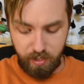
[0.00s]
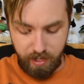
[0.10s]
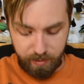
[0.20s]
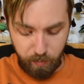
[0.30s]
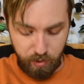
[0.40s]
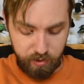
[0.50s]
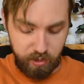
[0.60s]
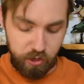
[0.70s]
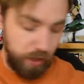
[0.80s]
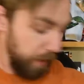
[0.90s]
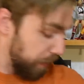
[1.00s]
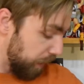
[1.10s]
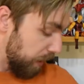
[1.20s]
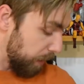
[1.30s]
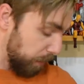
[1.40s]
that's been such a
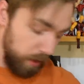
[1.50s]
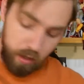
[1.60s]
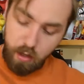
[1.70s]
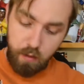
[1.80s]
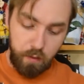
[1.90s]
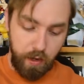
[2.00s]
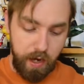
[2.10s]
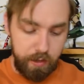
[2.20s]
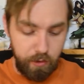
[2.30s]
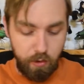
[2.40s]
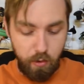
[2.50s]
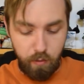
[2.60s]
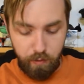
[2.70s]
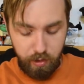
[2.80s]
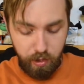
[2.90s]
theme for Halo
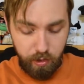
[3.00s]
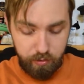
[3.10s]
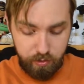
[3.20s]
over the years.